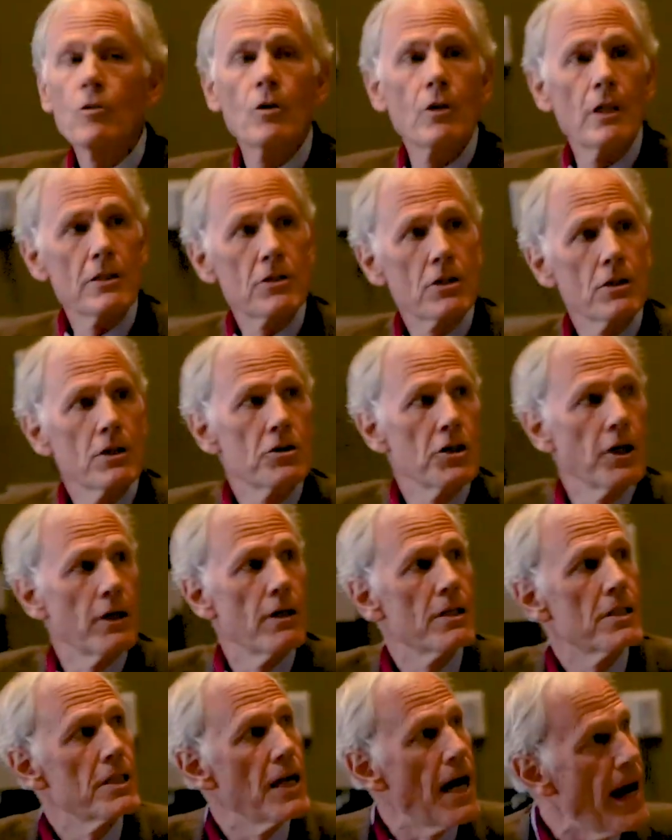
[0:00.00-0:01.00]
listen to
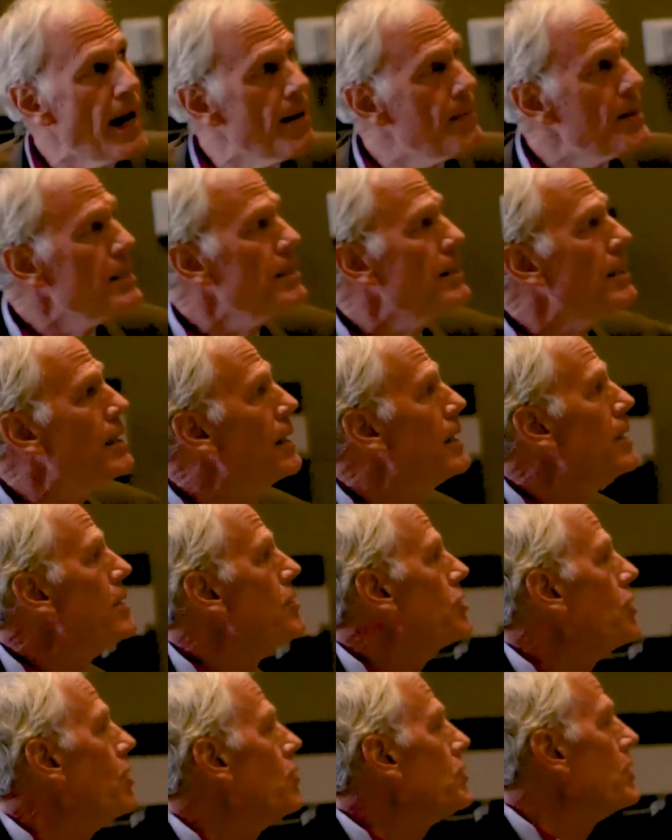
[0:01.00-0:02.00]
Jared Diamond,
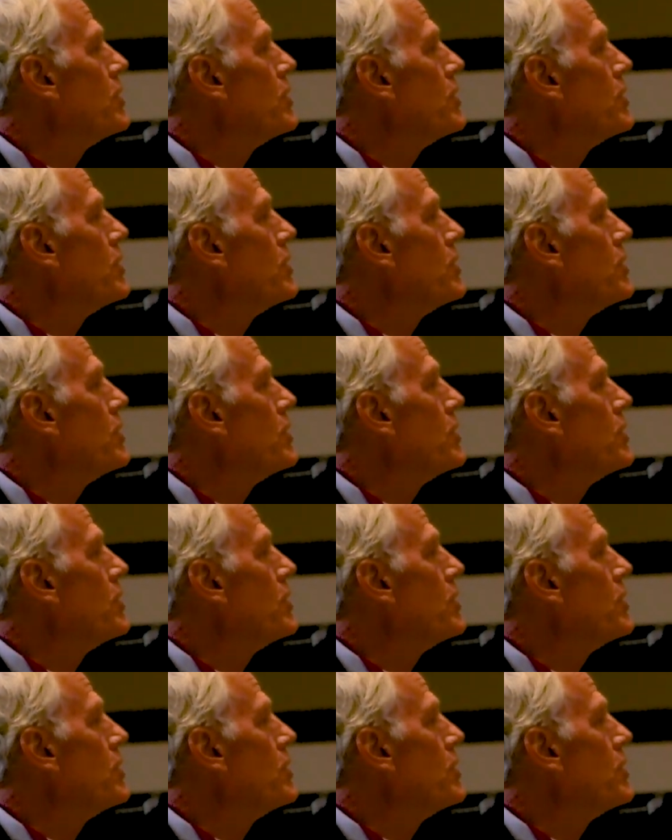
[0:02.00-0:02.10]
he shows